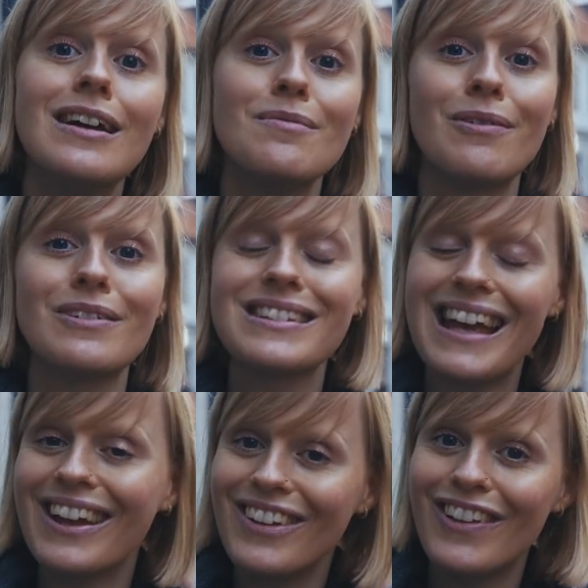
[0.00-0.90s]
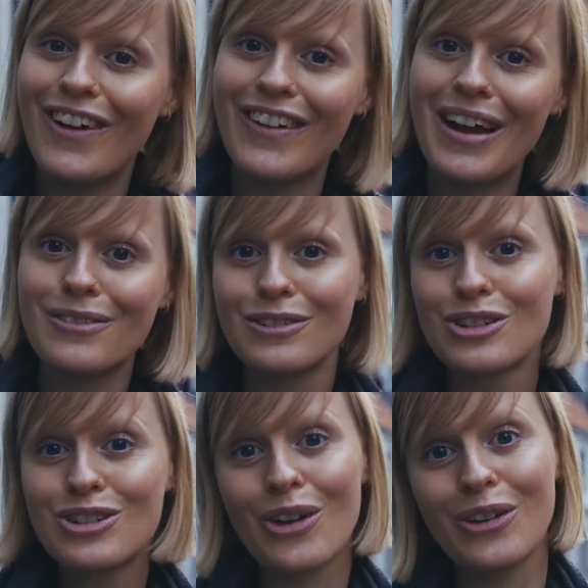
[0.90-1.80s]
but we'll take you along and we'll
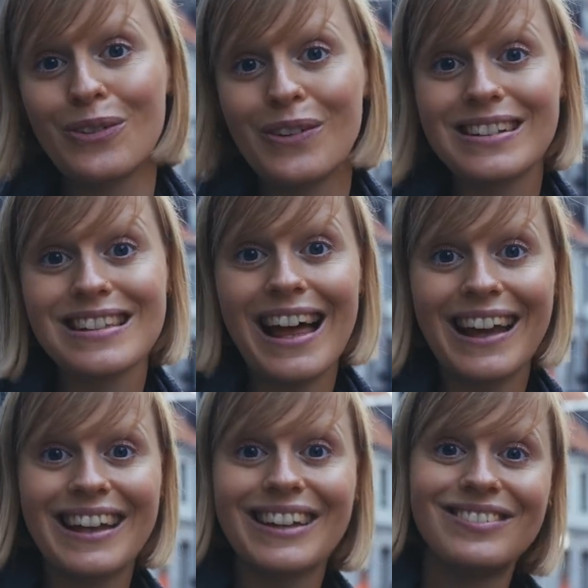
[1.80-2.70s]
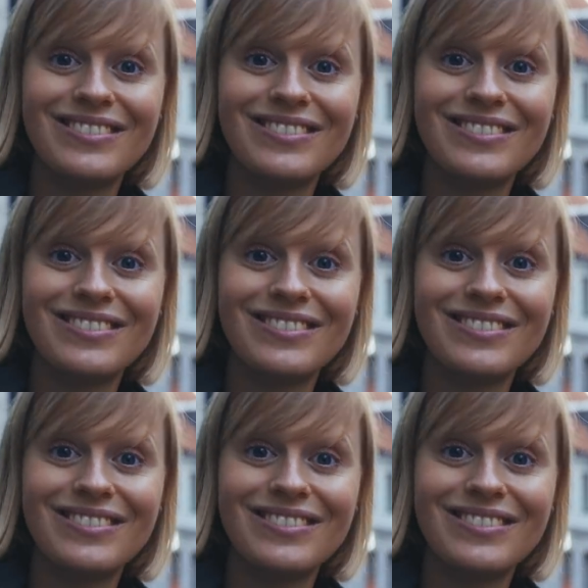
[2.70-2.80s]
show you what it's like.